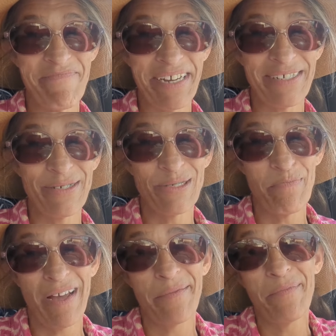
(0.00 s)
pictures,
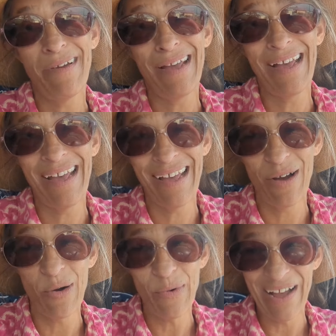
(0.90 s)
but
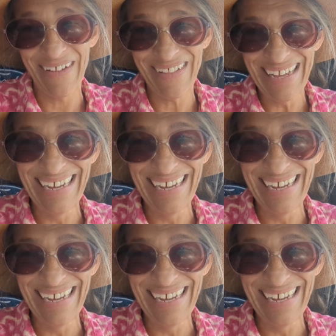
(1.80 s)
well, well.